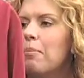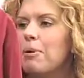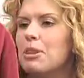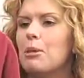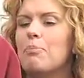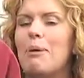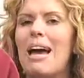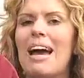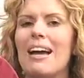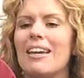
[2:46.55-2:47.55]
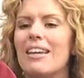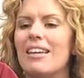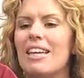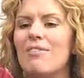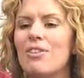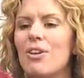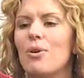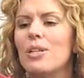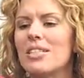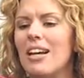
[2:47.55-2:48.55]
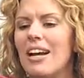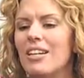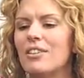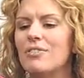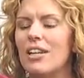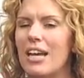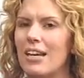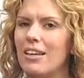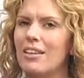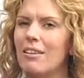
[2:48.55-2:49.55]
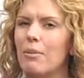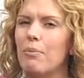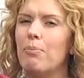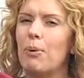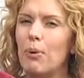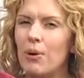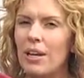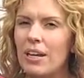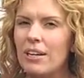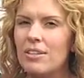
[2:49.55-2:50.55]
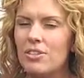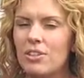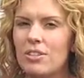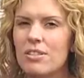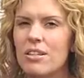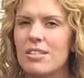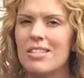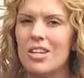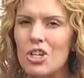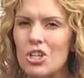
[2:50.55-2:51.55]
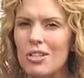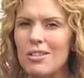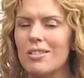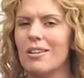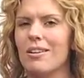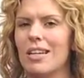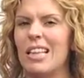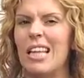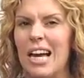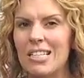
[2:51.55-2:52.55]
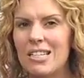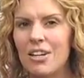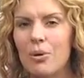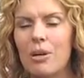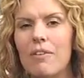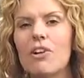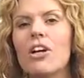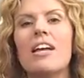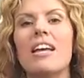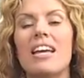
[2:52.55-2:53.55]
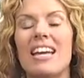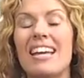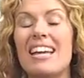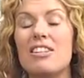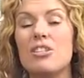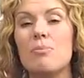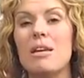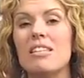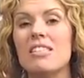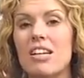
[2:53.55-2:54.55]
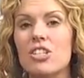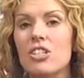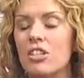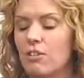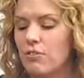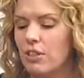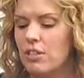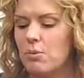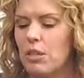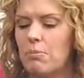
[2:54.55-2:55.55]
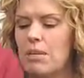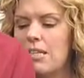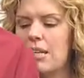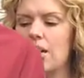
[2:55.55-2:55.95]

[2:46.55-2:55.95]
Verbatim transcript: But the back, even though it's kind of like boring in a certain sense, cinches and elastic or whatever, it just makes such a difference when the piece